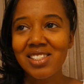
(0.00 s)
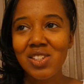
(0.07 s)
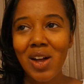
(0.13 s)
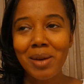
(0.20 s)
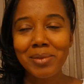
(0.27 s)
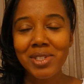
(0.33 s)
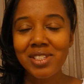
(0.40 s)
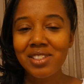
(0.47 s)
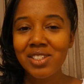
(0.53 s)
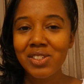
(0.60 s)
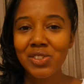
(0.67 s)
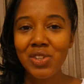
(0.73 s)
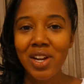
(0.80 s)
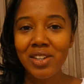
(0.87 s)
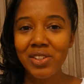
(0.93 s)
so I'm just
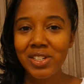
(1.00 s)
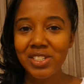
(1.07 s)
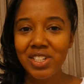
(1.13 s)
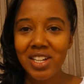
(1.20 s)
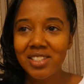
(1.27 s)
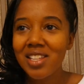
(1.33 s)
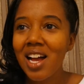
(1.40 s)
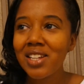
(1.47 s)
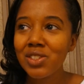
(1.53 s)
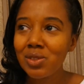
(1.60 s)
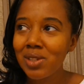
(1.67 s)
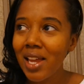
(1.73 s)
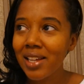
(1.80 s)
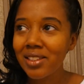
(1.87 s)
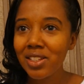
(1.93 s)
still trying to adjust. I
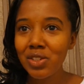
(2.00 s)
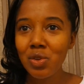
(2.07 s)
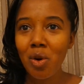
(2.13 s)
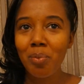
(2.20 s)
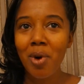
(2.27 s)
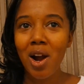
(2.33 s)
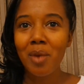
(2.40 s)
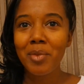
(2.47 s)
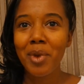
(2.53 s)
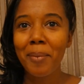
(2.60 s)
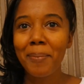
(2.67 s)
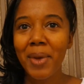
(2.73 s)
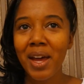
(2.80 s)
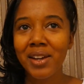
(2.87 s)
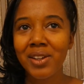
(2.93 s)
do like the new
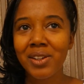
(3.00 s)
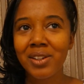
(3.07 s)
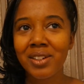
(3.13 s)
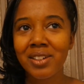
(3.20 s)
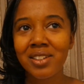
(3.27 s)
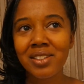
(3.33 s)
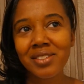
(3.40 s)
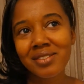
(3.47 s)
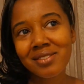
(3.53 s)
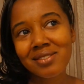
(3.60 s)
apartment better.